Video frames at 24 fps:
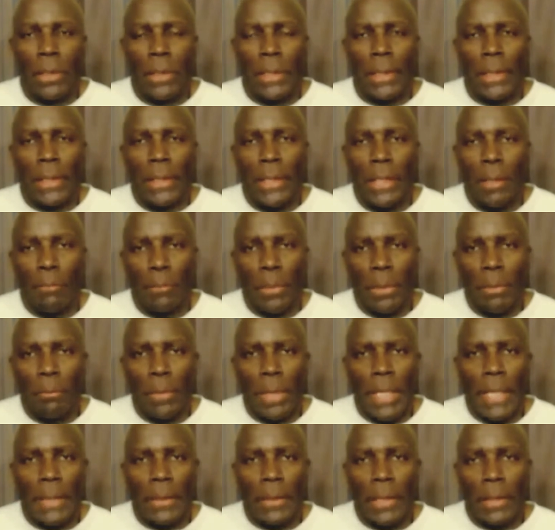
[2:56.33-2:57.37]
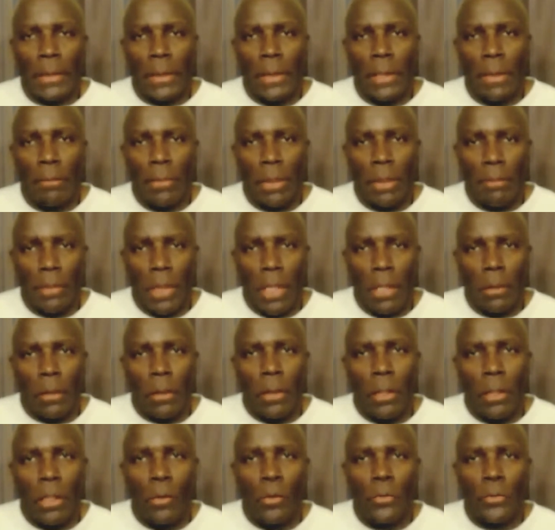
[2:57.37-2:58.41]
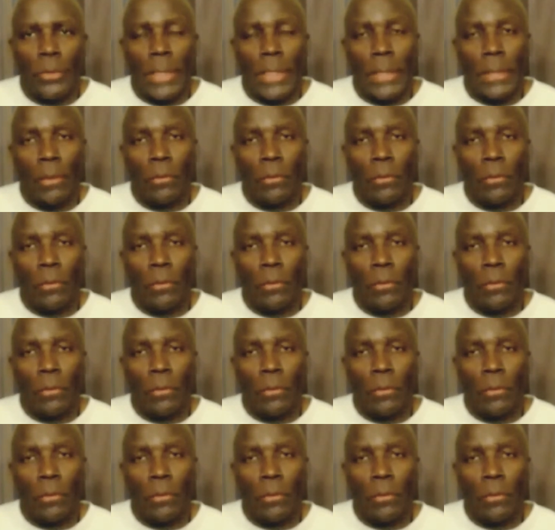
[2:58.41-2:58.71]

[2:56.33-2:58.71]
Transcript: It kept me back. I kept my mouth closed.